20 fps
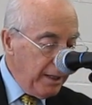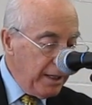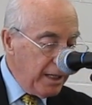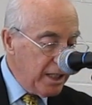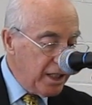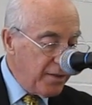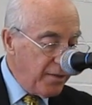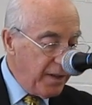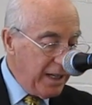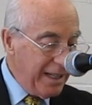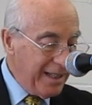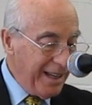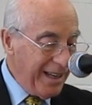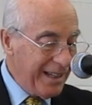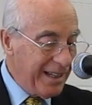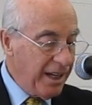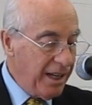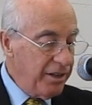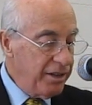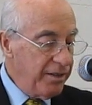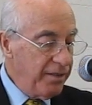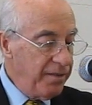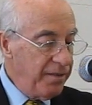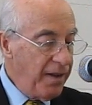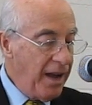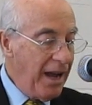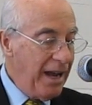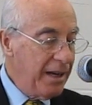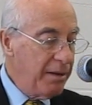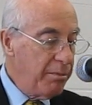his feet like unto
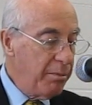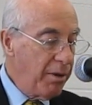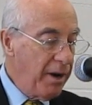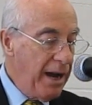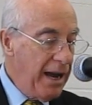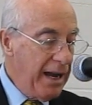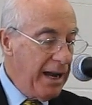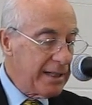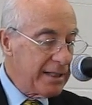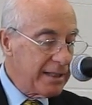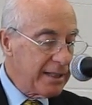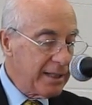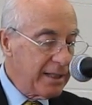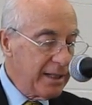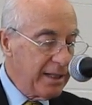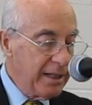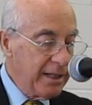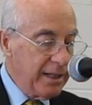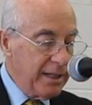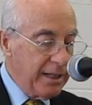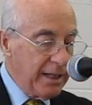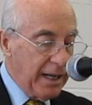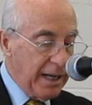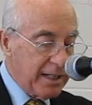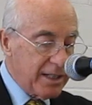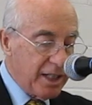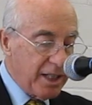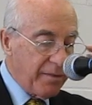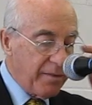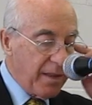fine brass,
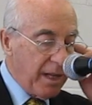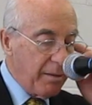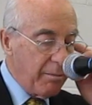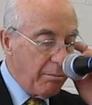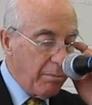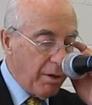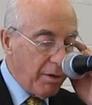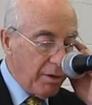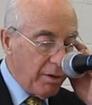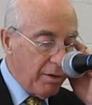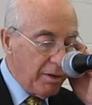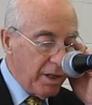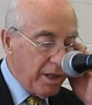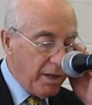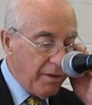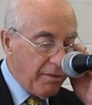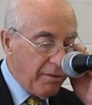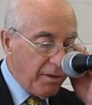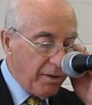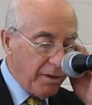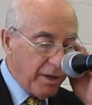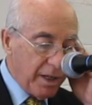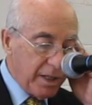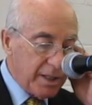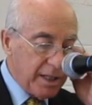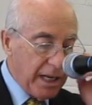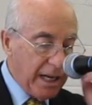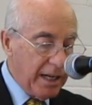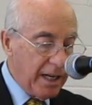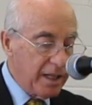as if they burned in a
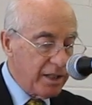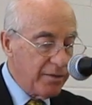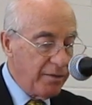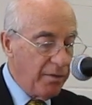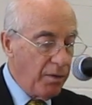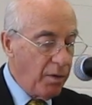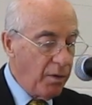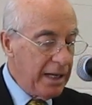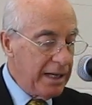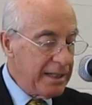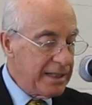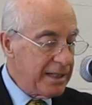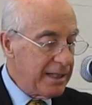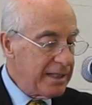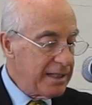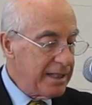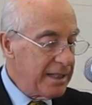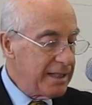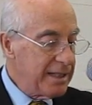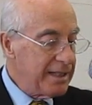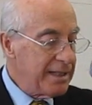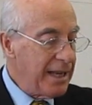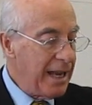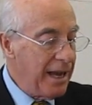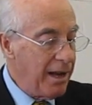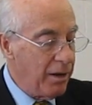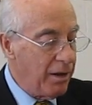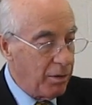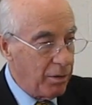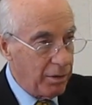furnace, and his voice is the
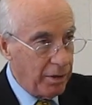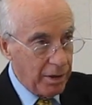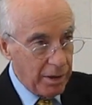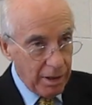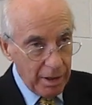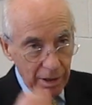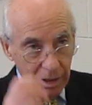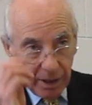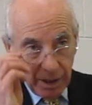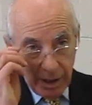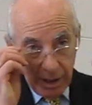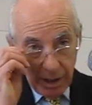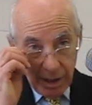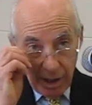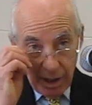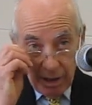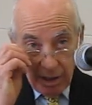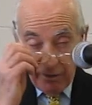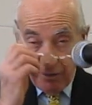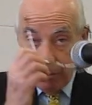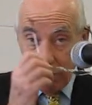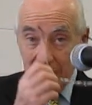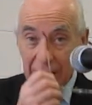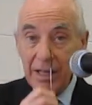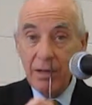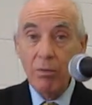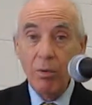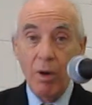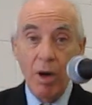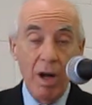sound of
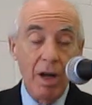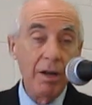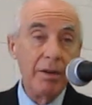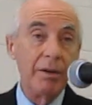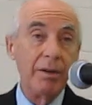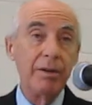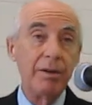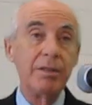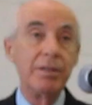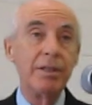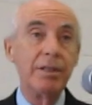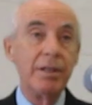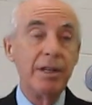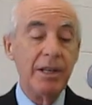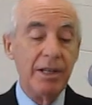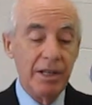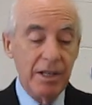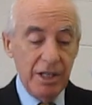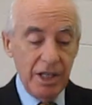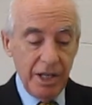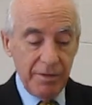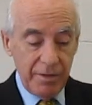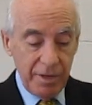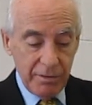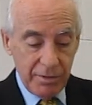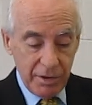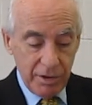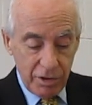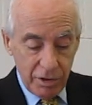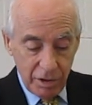many waters. If
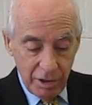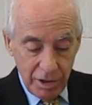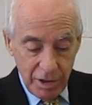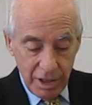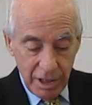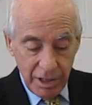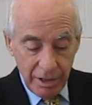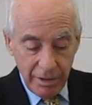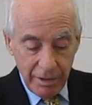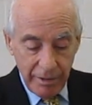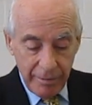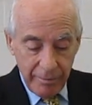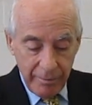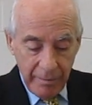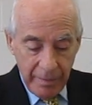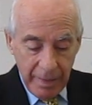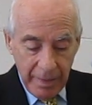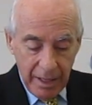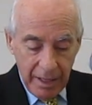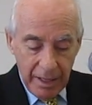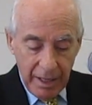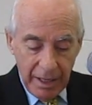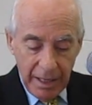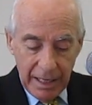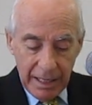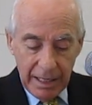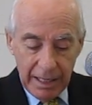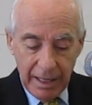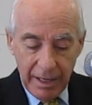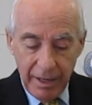you've stood near
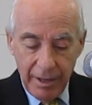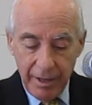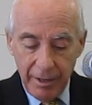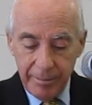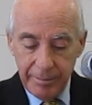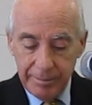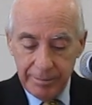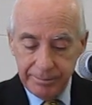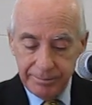a, uh,